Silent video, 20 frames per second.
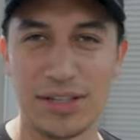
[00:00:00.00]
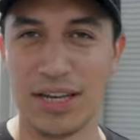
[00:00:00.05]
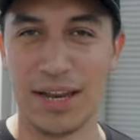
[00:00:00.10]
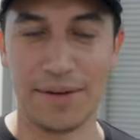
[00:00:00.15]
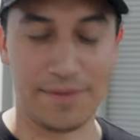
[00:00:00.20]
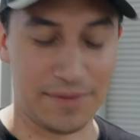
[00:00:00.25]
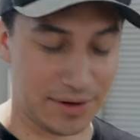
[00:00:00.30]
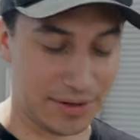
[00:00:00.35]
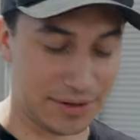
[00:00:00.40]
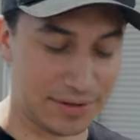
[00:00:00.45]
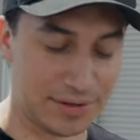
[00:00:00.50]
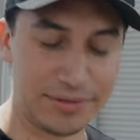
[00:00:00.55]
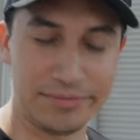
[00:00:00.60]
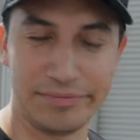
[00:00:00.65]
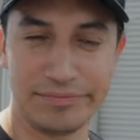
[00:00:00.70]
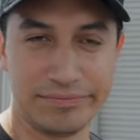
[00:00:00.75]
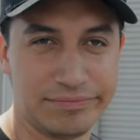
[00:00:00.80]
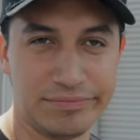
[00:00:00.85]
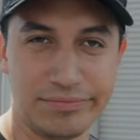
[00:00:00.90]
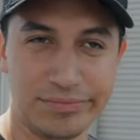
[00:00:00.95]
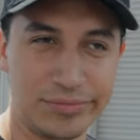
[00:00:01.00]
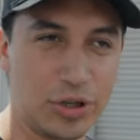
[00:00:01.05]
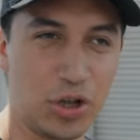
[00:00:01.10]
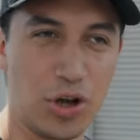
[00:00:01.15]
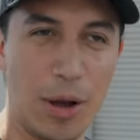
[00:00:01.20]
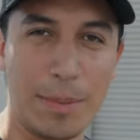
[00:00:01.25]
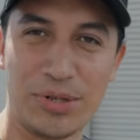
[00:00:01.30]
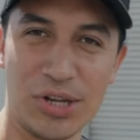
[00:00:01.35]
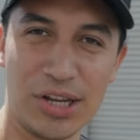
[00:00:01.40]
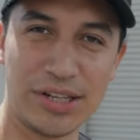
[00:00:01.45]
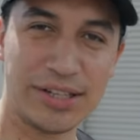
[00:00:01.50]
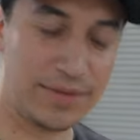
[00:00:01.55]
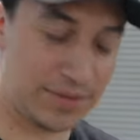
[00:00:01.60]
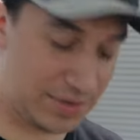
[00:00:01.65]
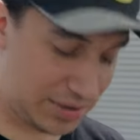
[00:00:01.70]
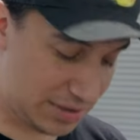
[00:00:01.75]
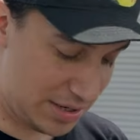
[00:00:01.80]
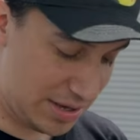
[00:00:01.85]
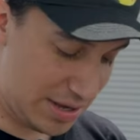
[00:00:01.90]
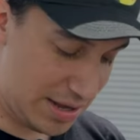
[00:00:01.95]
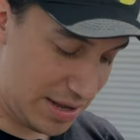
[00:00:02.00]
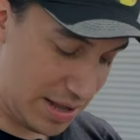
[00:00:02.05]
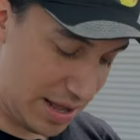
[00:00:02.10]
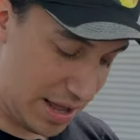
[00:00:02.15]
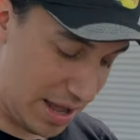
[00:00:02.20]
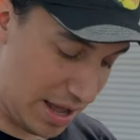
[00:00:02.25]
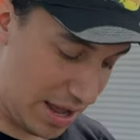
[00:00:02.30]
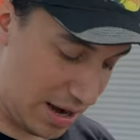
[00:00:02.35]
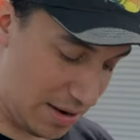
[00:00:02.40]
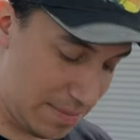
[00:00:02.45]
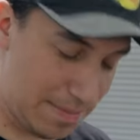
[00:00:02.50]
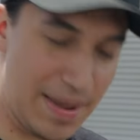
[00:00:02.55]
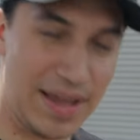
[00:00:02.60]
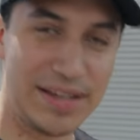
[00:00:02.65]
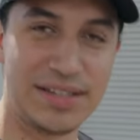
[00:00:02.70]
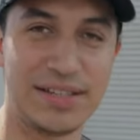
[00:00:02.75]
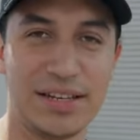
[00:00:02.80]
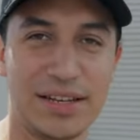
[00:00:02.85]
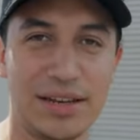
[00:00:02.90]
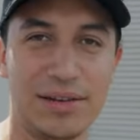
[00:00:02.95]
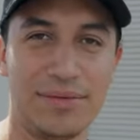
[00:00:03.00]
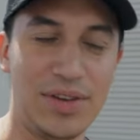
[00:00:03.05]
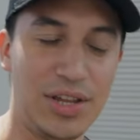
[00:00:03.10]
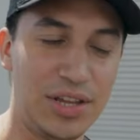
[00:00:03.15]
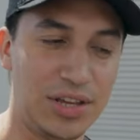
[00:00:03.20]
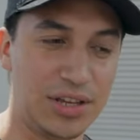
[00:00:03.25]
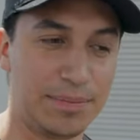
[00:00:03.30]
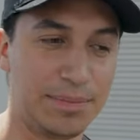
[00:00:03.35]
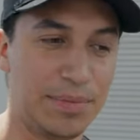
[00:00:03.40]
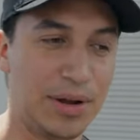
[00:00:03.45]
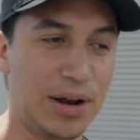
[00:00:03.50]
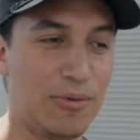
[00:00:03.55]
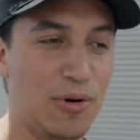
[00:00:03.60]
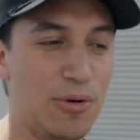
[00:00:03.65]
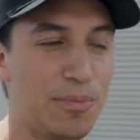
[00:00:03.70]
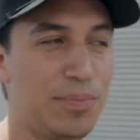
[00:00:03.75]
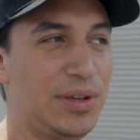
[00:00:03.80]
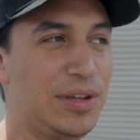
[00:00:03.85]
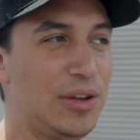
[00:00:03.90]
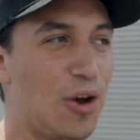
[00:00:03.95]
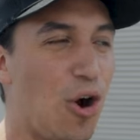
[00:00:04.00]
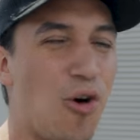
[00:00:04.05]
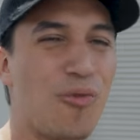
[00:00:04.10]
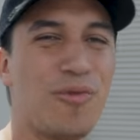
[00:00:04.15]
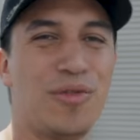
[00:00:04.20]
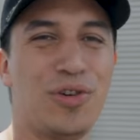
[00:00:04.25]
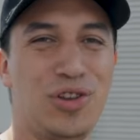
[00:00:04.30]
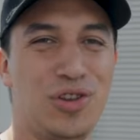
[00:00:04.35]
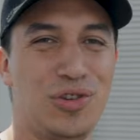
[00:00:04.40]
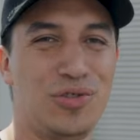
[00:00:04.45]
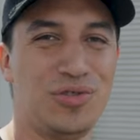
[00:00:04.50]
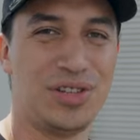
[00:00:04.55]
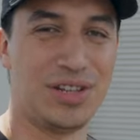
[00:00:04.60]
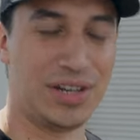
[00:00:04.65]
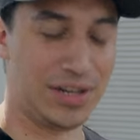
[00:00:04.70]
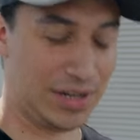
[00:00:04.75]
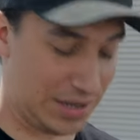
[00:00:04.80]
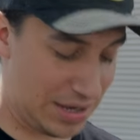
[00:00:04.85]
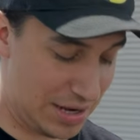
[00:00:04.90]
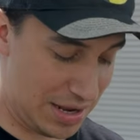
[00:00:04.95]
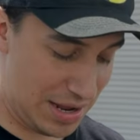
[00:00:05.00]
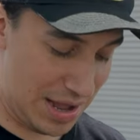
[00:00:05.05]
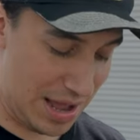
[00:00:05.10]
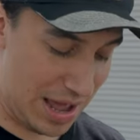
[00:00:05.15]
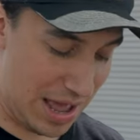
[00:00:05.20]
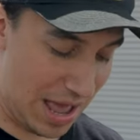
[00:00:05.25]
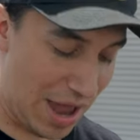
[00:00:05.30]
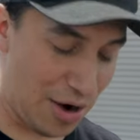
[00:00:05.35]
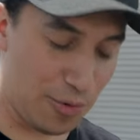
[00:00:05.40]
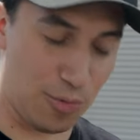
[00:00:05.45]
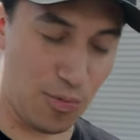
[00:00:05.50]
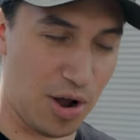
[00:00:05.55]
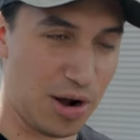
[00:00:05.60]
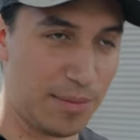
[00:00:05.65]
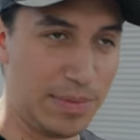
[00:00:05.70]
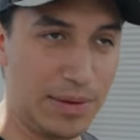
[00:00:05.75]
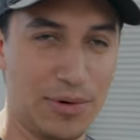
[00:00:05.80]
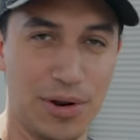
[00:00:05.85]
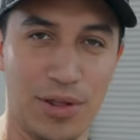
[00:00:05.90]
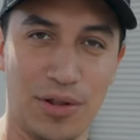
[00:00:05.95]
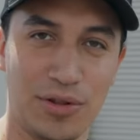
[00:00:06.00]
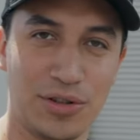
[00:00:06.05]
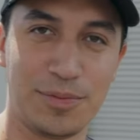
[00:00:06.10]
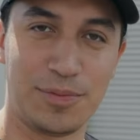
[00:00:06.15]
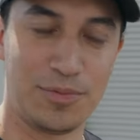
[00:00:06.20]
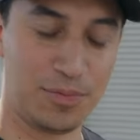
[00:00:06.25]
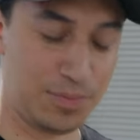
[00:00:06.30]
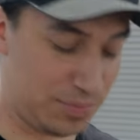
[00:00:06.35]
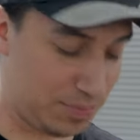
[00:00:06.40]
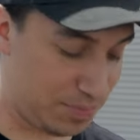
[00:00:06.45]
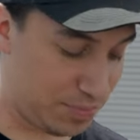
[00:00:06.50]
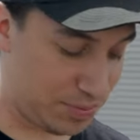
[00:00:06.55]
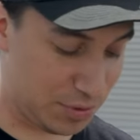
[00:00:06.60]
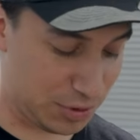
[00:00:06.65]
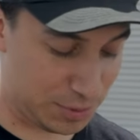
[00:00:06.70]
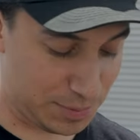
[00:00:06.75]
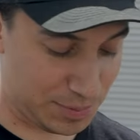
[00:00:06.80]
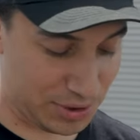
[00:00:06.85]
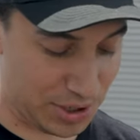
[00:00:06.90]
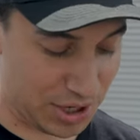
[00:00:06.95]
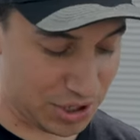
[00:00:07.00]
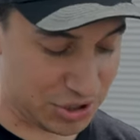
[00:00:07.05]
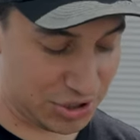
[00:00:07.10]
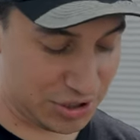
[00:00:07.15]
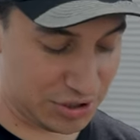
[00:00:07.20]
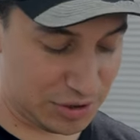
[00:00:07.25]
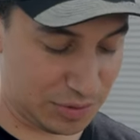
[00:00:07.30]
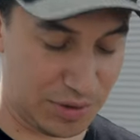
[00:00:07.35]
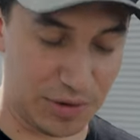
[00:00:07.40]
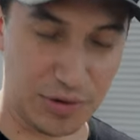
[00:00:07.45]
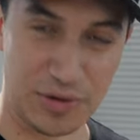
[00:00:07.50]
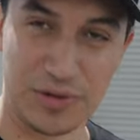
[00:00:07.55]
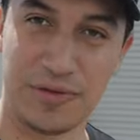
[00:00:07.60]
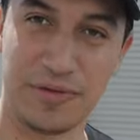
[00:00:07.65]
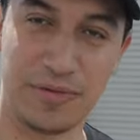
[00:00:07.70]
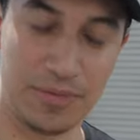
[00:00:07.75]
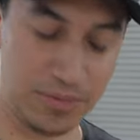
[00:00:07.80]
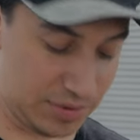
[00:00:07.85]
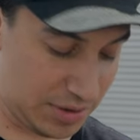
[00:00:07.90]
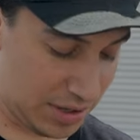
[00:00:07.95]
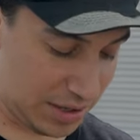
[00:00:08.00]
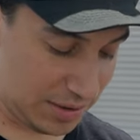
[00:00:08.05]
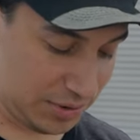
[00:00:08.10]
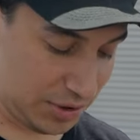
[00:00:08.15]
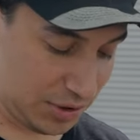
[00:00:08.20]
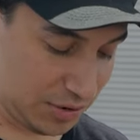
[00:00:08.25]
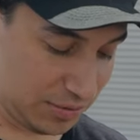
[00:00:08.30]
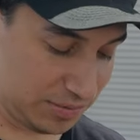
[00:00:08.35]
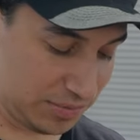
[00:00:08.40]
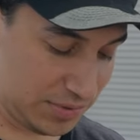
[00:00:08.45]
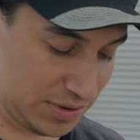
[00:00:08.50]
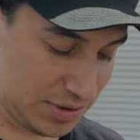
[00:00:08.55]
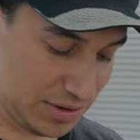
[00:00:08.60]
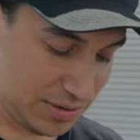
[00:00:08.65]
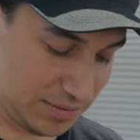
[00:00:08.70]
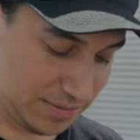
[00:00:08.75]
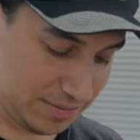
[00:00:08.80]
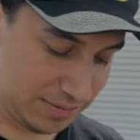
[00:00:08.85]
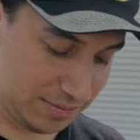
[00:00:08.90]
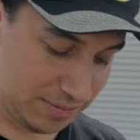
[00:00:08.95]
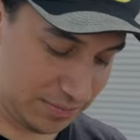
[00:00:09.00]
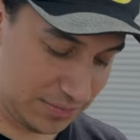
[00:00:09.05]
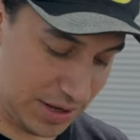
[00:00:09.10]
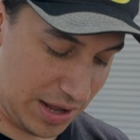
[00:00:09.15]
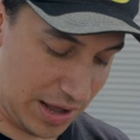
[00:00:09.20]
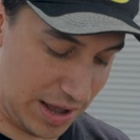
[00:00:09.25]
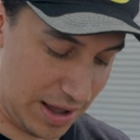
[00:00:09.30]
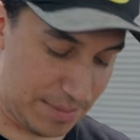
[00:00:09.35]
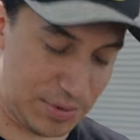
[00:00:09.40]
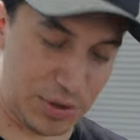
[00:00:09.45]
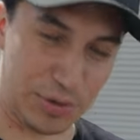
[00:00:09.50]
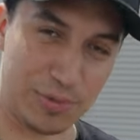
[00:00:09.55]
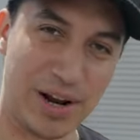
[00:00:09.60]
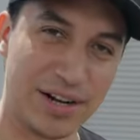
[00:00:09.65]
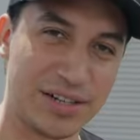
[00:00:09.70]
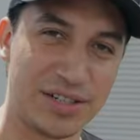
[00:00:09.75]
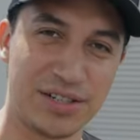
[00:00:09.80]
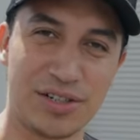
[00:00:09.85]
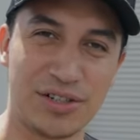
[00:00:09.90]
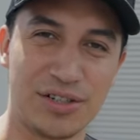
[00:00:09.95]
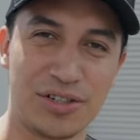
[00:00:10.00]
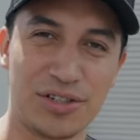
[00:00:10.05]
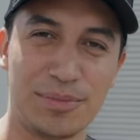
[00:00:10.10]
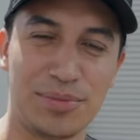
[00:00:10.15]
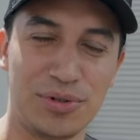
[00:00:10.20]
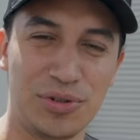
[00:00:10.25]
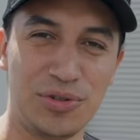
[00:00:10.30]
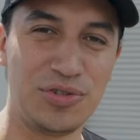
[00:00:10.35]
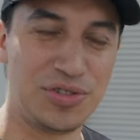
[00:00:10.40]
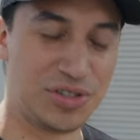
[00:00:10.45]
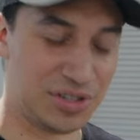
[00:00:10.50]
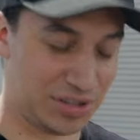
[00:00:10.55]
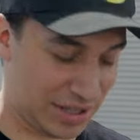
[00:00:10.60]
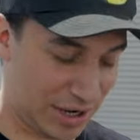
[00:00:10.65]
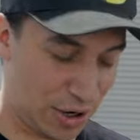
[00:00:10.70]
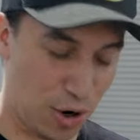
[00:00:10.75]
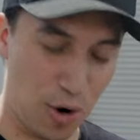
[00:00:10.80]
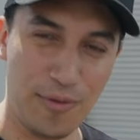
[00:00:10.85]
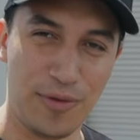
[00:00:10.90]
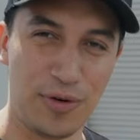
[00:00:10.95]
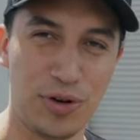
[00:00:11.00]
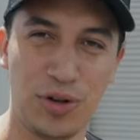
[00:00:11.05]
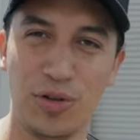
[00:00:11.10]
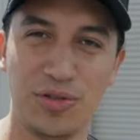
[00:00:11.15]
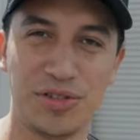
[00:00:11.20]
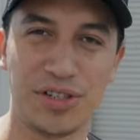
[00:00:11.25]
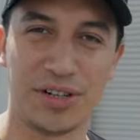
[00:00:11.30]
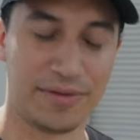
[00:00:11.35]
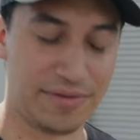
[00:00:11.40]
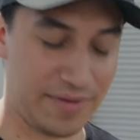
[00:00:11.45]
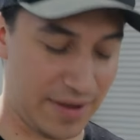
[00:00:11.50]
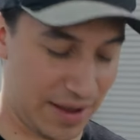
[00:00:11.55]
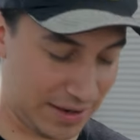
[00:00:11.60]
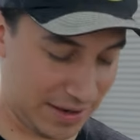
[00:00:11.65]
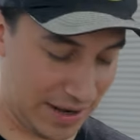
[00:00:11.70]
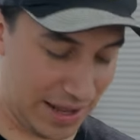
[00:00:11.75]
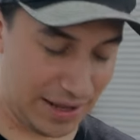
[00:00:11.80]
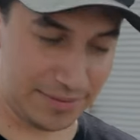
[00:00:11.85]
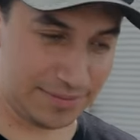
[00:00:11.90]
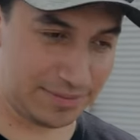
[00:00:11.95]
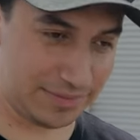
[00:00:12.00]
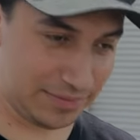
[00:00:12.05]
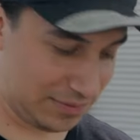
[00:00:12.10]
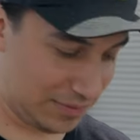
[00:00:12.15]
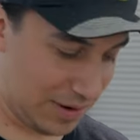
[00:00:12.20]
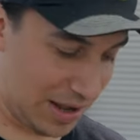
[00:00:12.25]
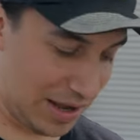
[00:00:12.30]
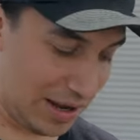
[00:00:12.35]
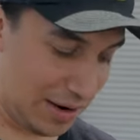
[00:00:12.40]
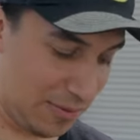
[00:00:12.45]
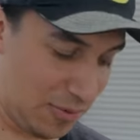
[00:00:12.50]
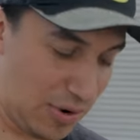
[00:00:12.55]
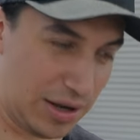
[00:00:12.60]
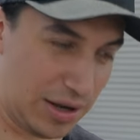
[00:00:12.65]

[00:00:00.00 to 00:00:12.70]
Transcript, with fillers: different objectives makes it convenient. But I won't be overusing it. I don't want to be one of those productions or one of those directors or producers that overuse an effect like fucking